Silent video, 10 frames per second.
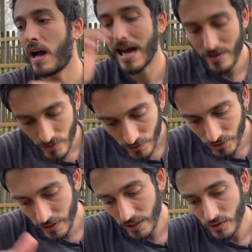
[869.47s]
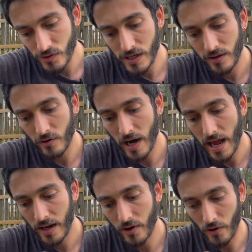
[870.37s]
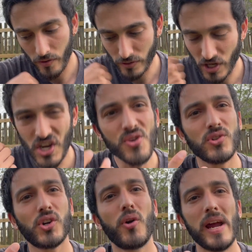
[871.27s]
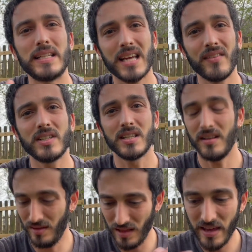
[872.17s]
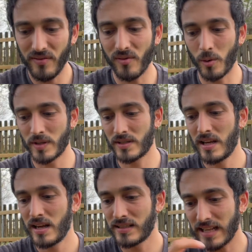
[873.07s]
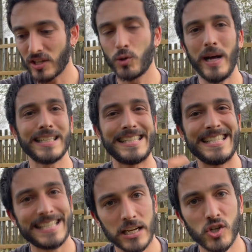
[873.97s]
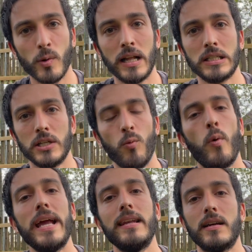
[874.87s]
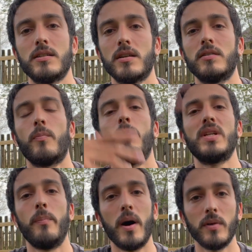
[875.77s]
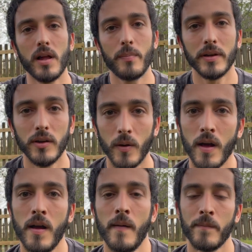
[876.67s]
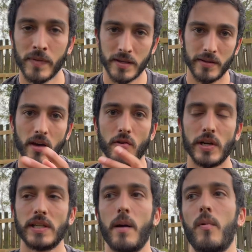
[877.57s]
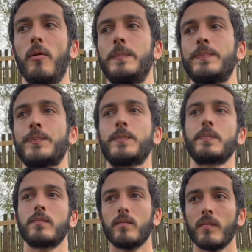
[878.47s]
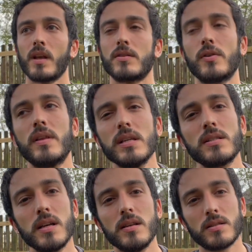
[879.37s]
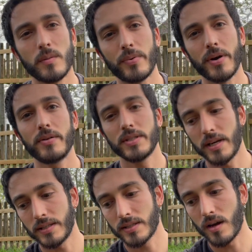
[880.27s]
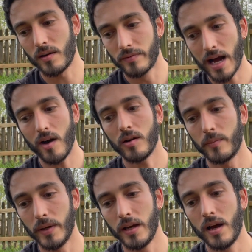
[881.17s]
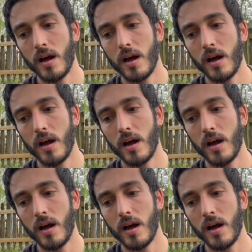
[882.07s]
Usually underneath your anger, there's huge creativity, life force, sexuality, sensuality waiting to bubble up in you. It's another example. So this is the process of alchemy.